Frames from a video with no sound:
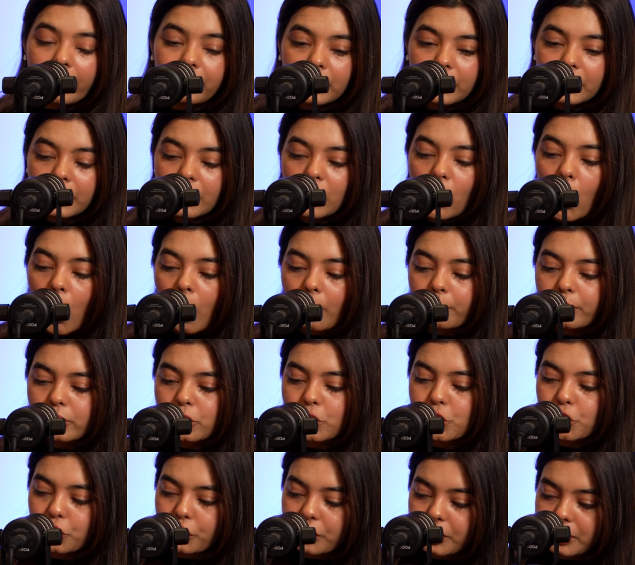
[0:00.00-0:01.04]
think the
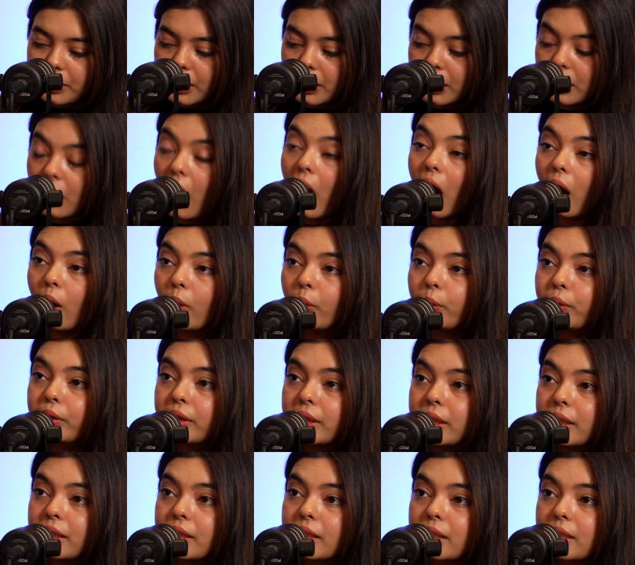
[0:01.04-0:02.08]
opportunity now
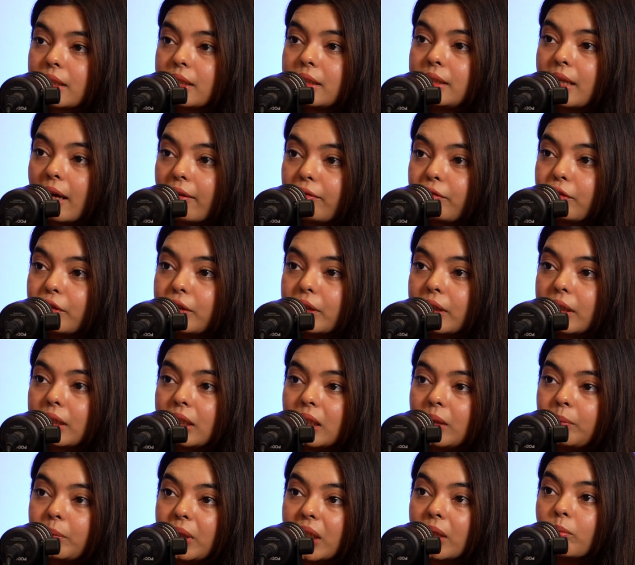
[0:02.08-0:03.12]
is
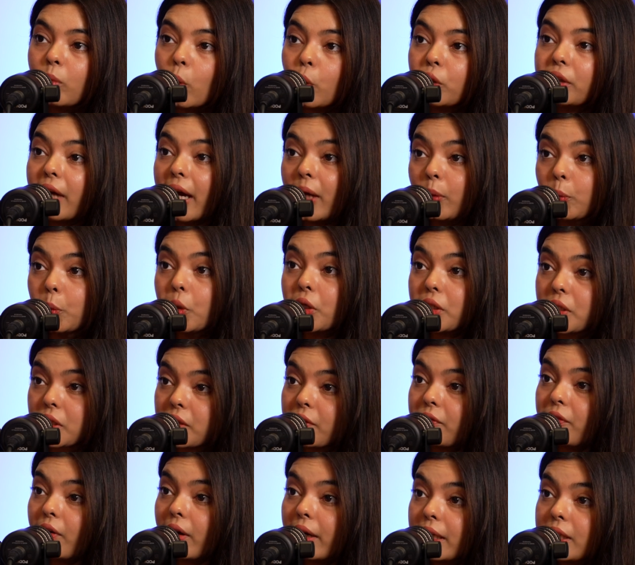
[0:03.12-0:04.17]
definitely being more
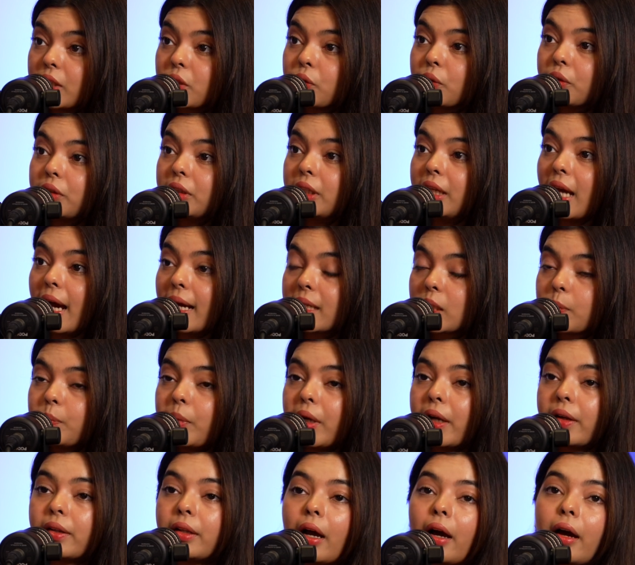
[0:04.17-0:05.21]
diversified. So the
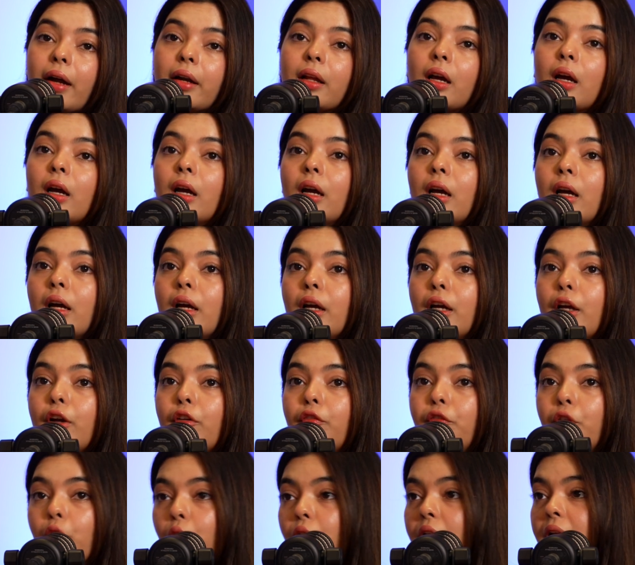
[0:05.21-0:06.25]
aspect that
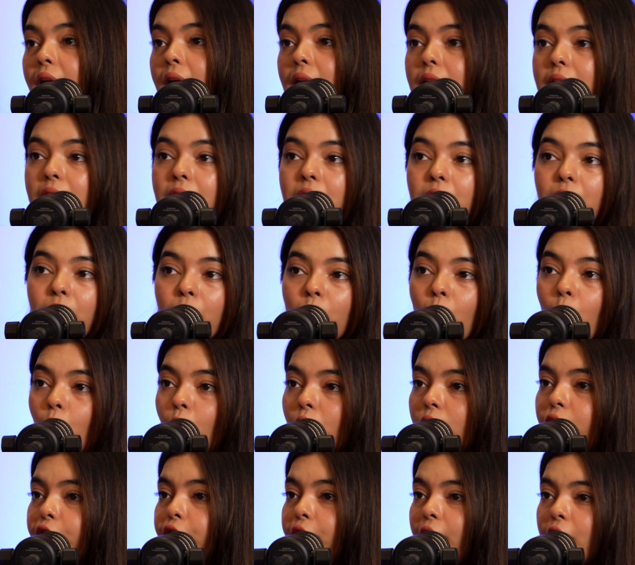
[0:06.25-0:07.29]
if you're an
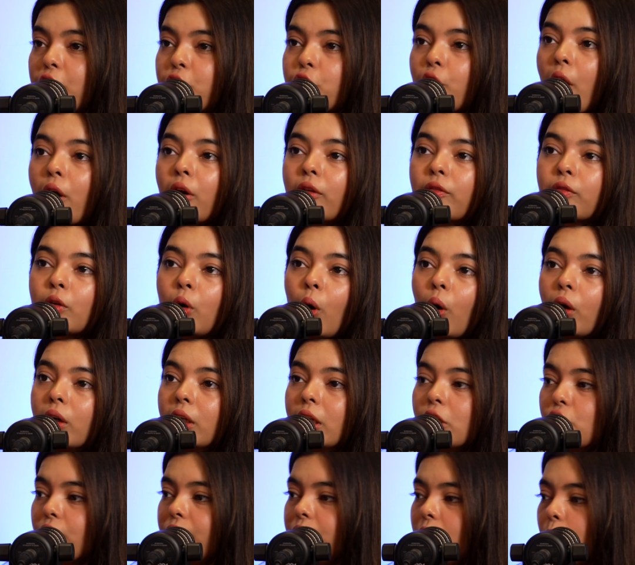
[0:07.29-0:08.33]
18-year-old fresh out of
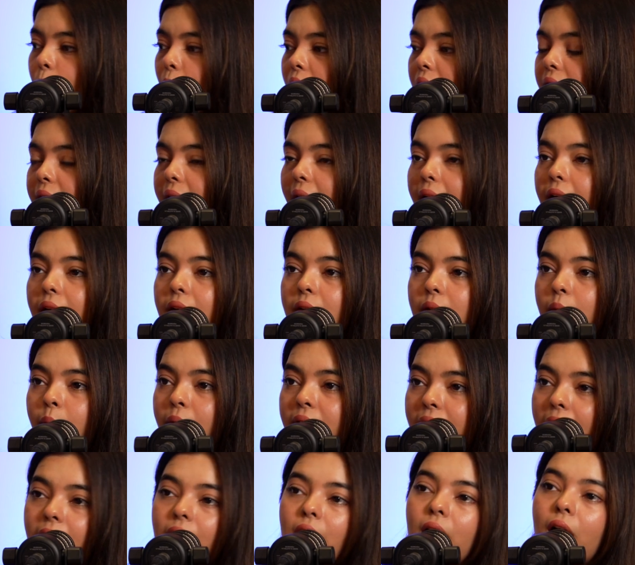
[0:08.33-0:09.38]
college, if you want to get into a
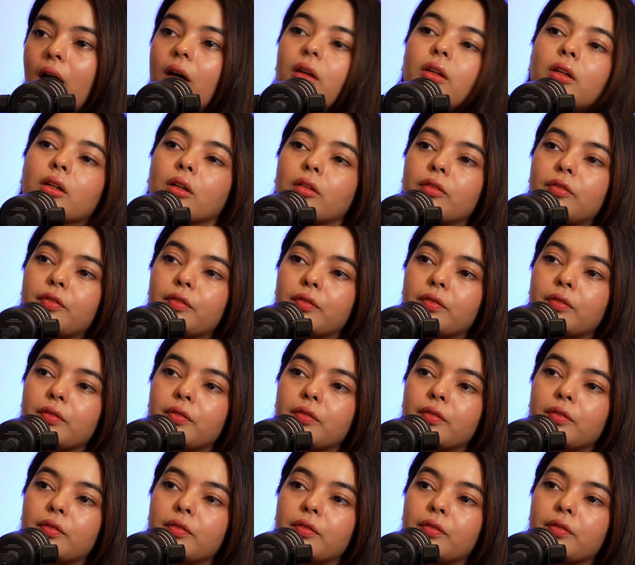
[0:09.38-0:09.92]
tech career,